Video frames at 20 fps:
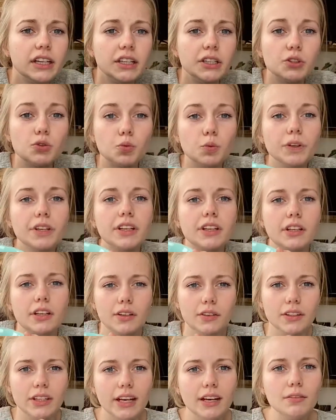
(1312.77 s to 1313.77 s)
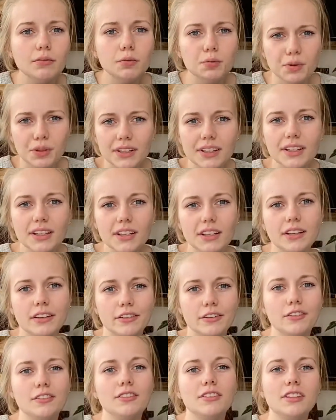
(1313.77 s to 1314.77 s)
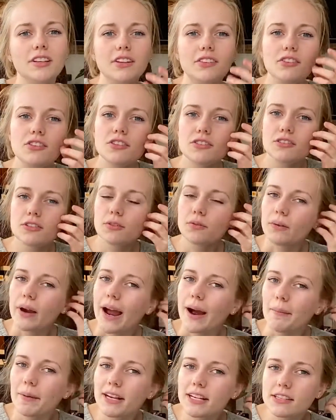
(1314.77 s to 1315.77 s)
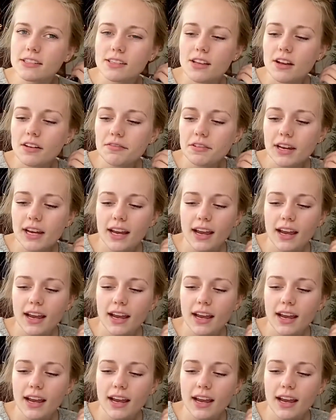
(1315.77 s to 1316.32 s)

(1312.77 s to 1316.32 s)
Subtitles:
It's really cute. They have really cute little ceramic stuff,